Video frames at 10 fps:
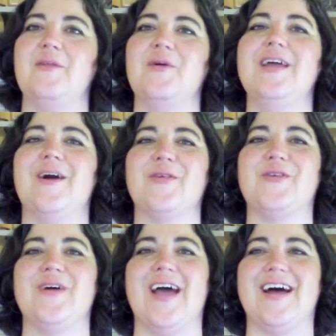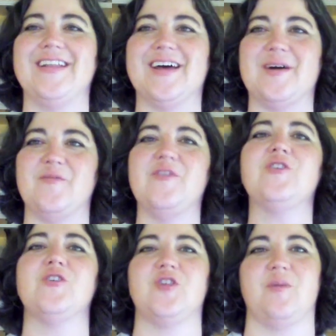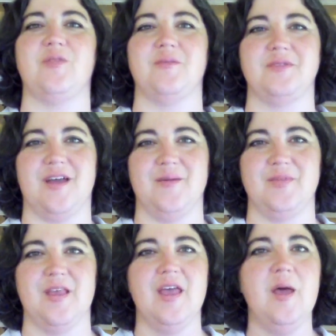and then we also had fish and chips sometimes.